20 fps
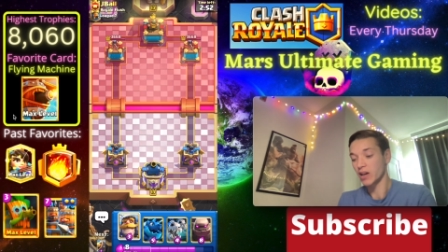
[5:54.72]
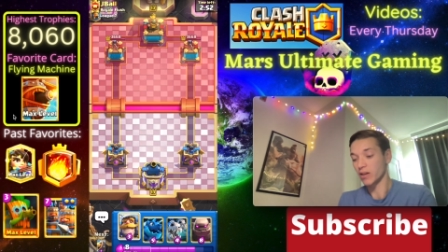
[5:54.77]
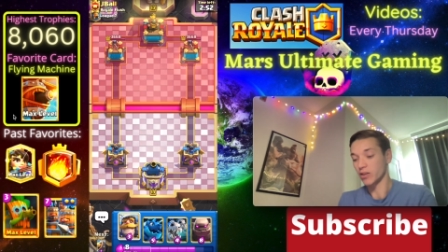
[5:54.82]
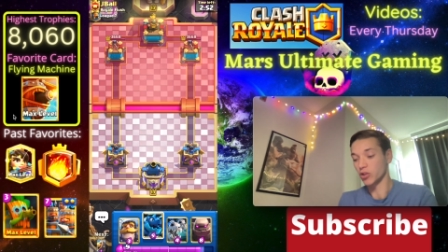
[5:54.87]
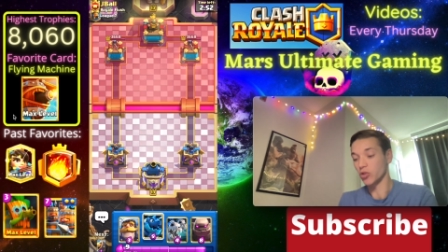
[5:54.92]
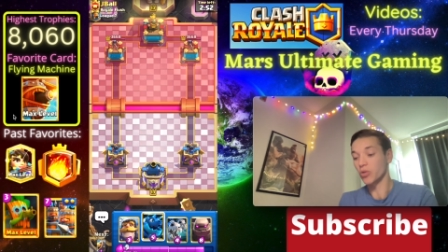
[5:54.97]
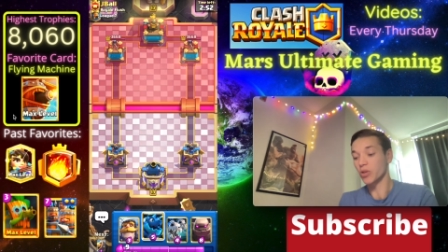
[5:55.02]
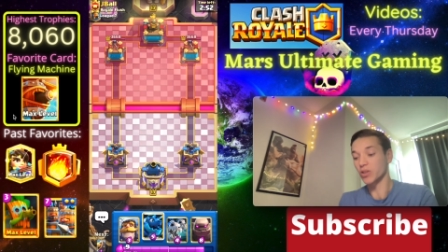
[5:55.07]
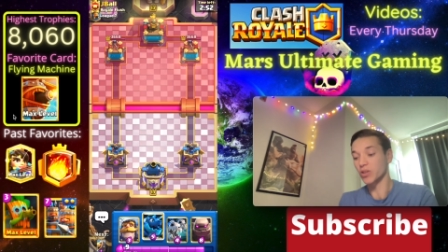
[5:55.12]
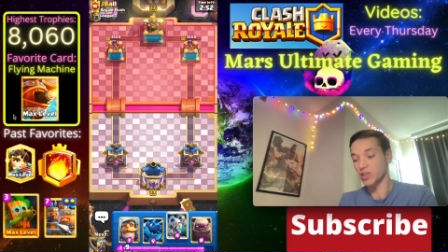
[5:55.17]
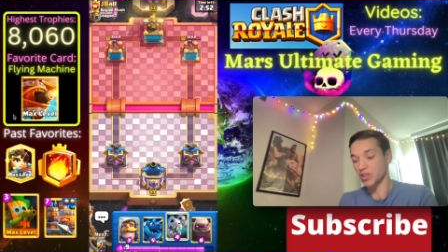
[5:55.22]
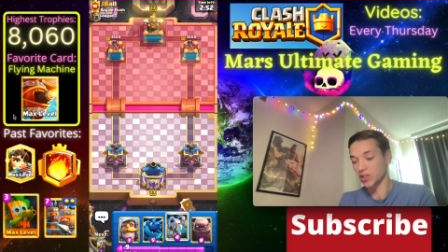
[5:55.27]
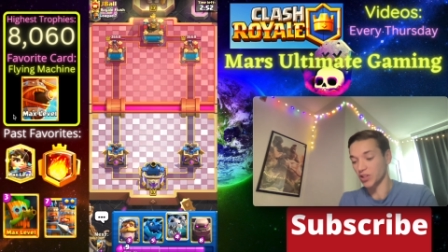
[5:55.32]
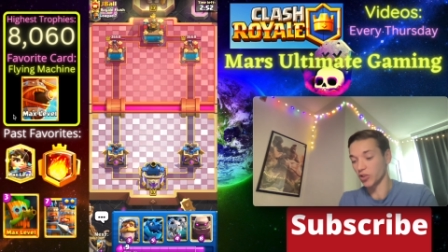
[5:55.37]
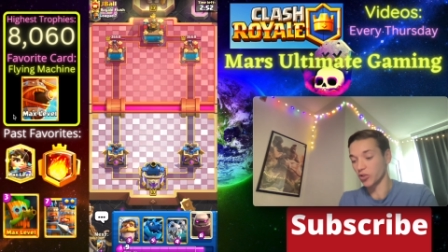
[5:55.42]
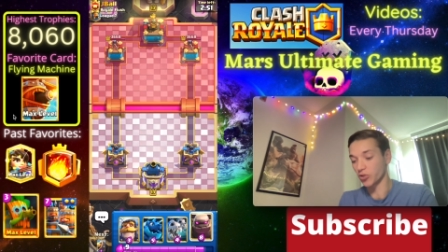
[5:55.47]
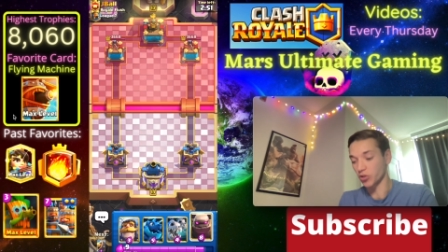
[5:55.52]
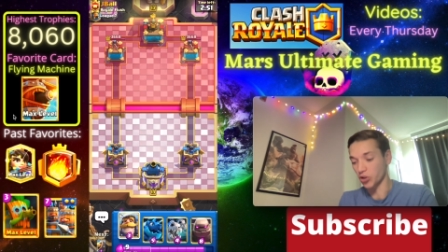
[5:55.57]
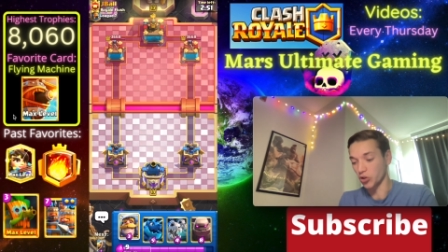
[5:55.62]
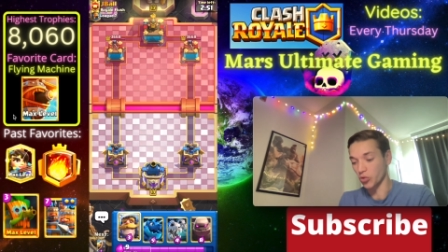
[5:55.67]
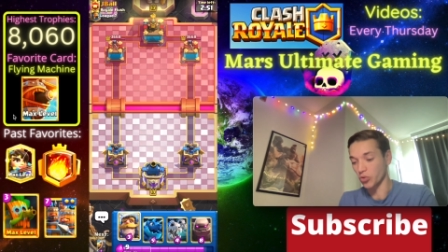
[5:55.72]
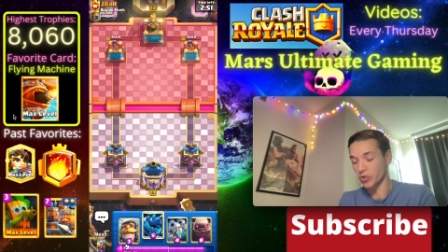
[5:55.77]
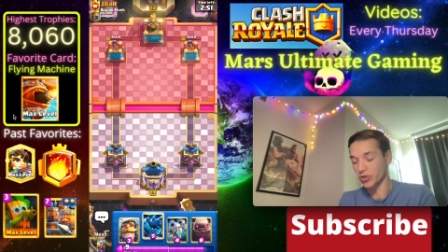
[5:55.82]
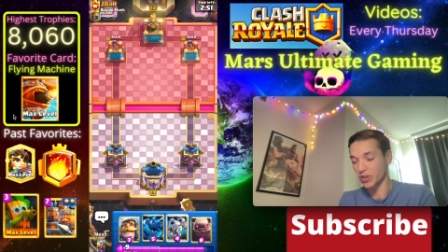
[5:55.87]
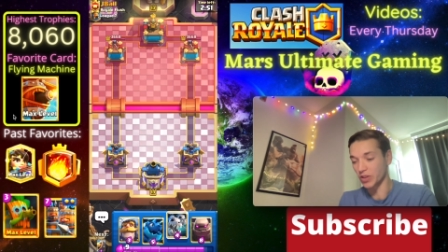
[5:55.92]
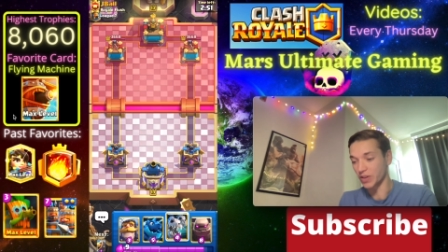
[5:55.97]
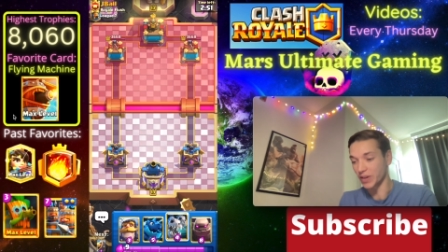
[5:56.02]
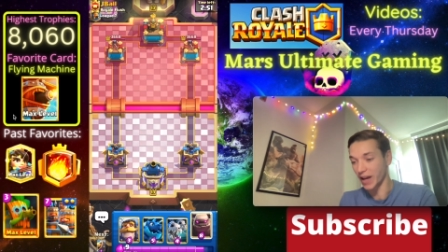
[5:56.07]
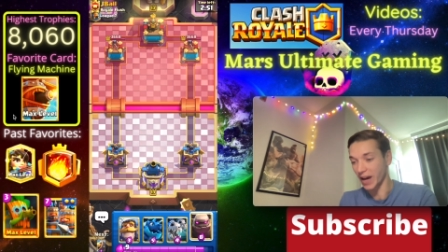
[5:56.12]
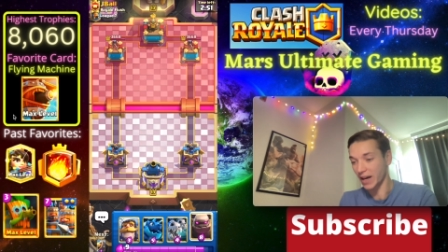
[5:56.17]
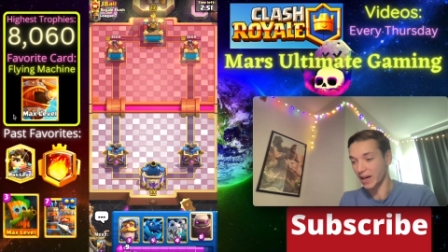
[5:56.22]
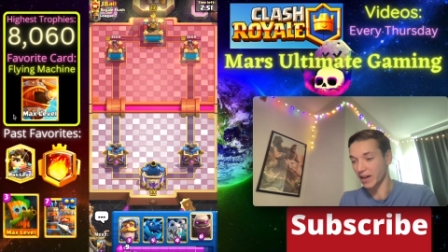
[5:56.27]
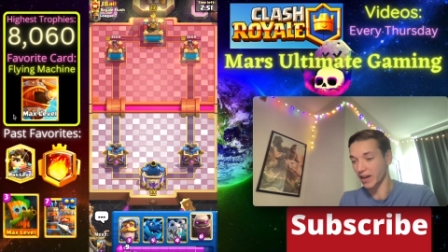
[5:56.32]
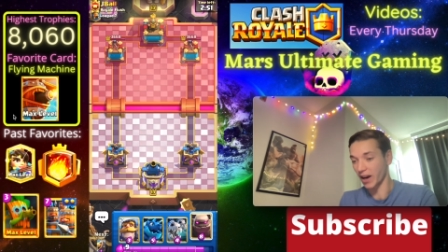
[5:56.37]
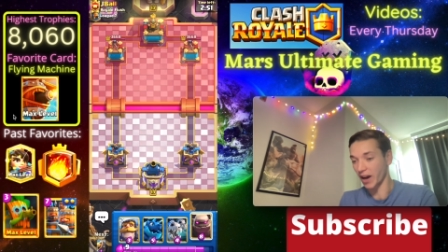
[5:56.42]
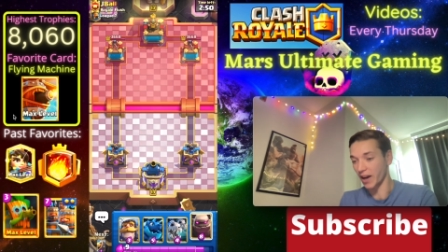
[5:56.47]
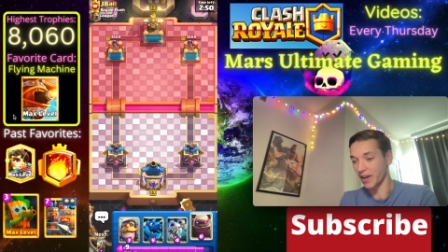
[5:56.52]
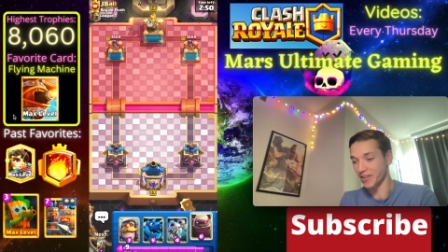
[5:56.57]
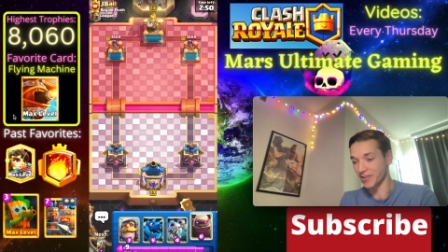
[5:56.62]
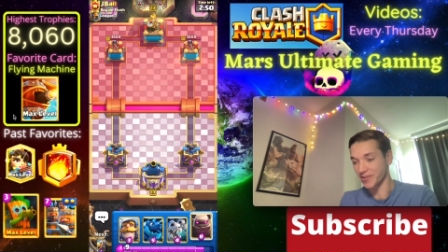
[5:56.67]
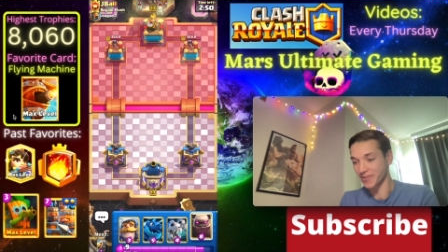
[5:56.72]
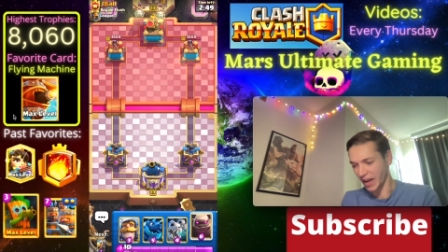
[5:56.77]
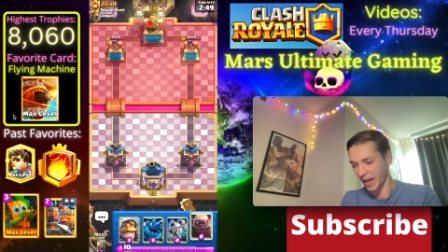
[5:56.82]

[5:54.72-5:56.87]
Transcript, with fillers: you can still use the deck, guys.